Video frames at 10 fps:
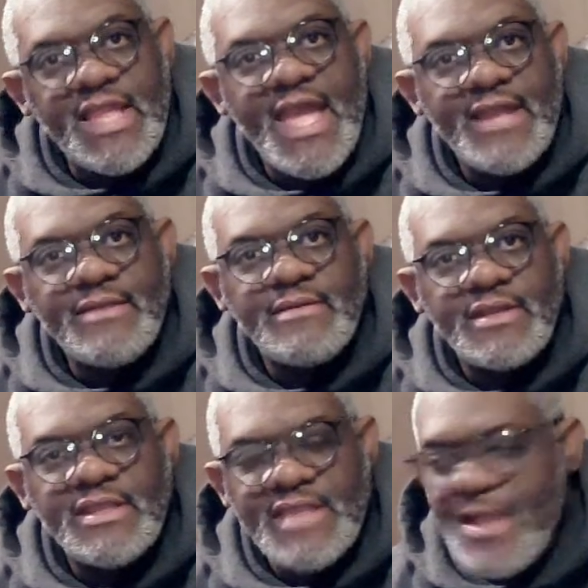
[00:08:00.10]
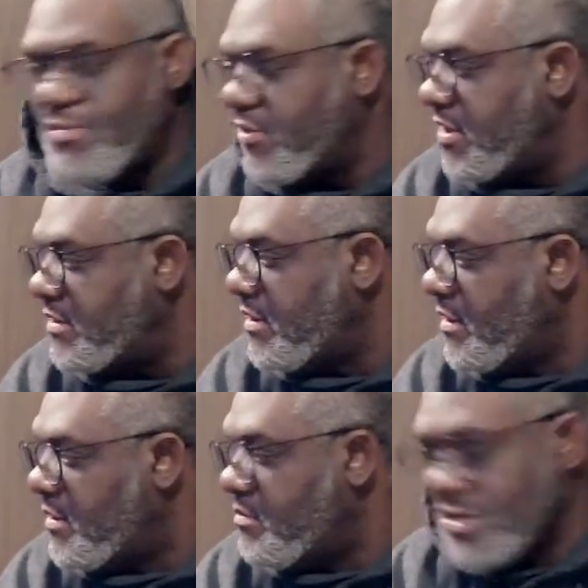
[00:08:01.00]
that get that printed.
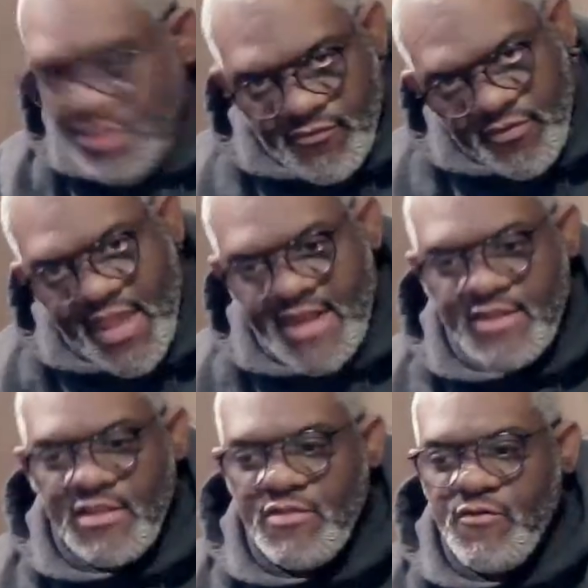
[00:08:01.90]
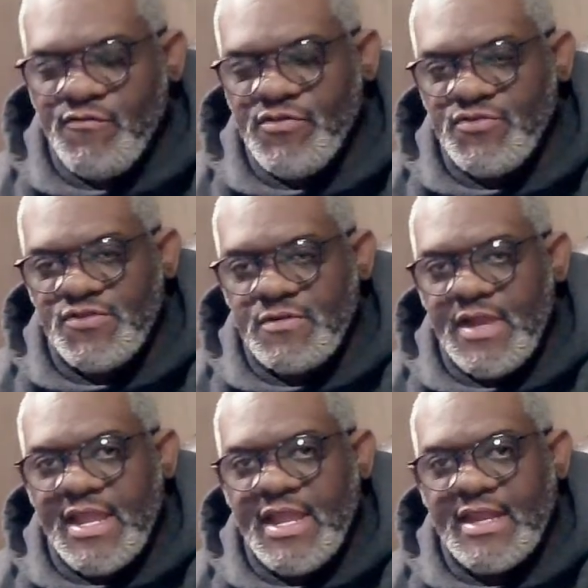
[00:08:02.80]
But look for that in the near future.
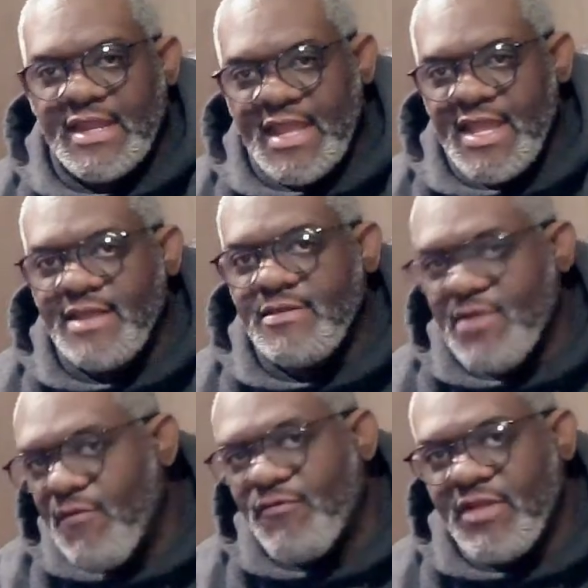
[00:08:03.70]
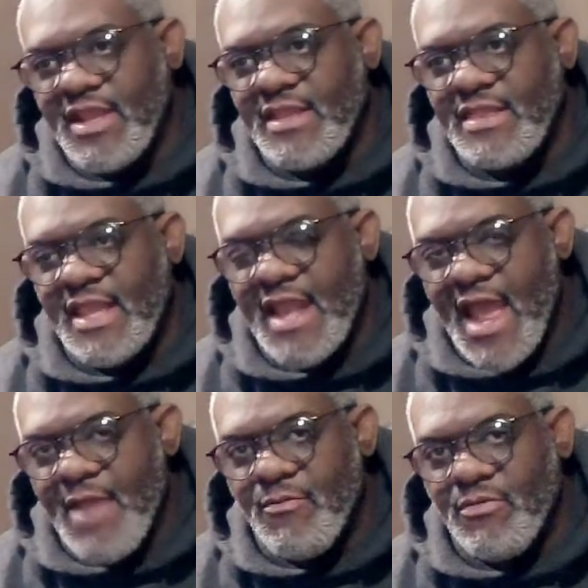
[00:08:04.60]
And again, don't forget that
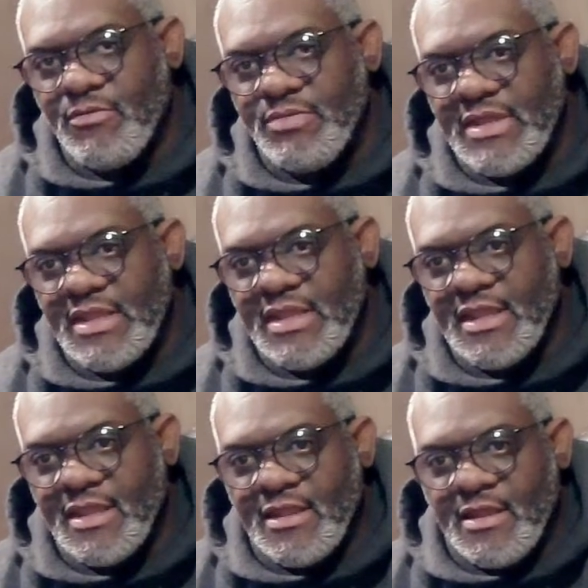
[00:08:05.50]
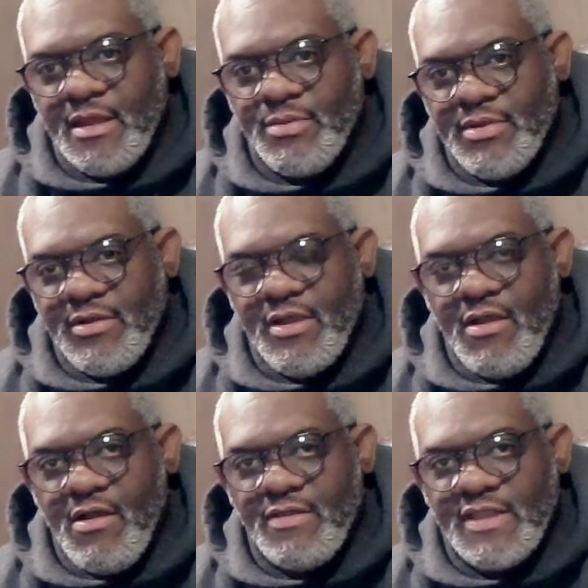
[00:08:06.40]
I will be appearing
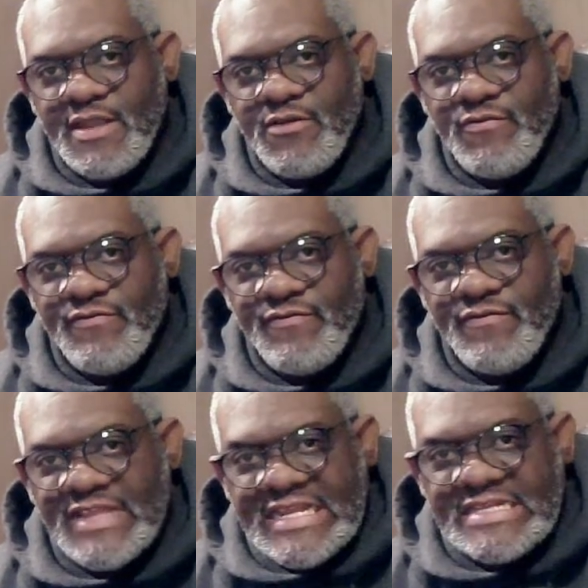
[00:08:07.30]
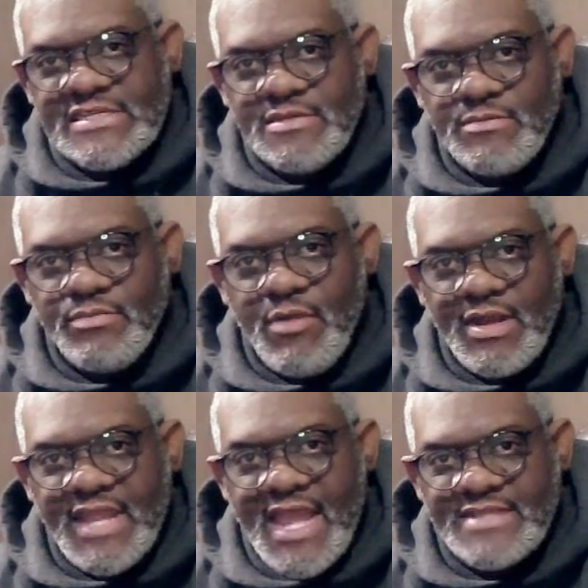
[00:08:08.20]
on the Interfleet
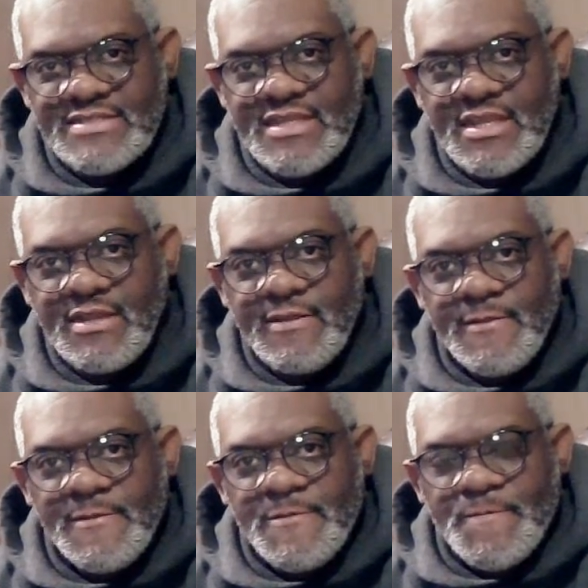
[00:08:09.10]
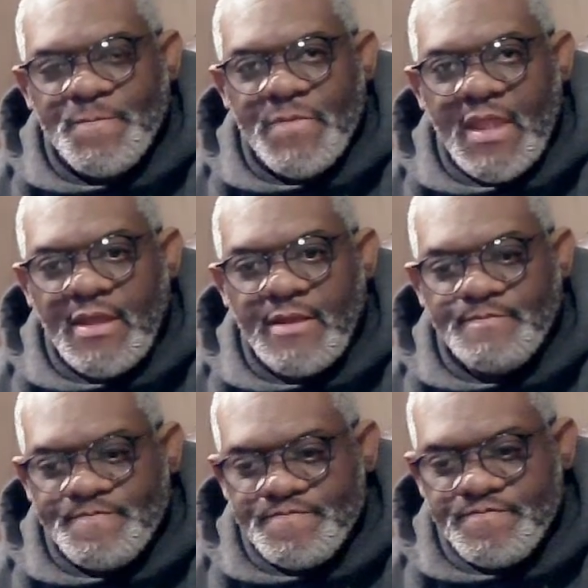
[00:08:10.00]
Broadcasting um,